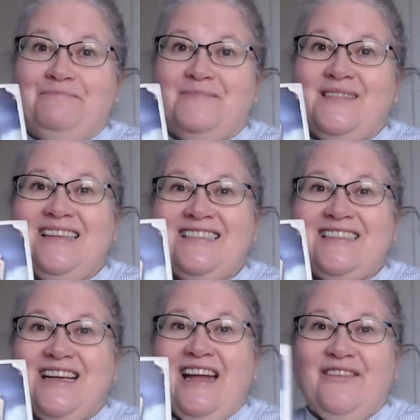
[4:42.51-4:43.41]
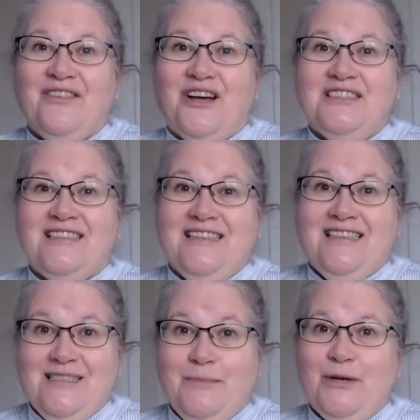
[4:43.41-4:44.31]
That's the kind of thoughts that
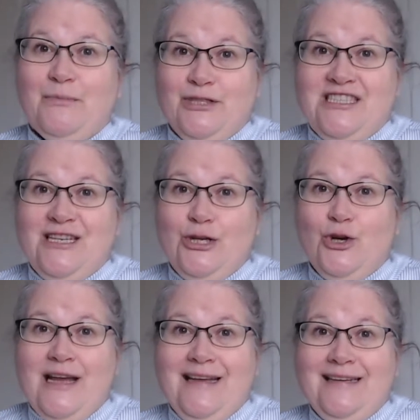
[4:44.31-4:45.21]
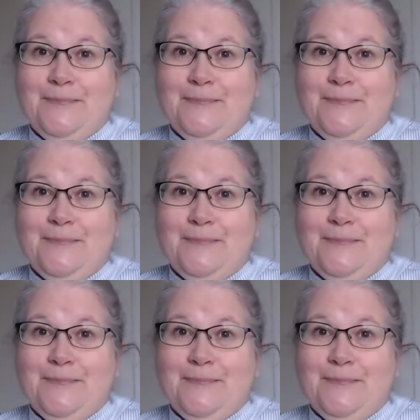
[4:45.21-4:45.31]
this book puts in your head.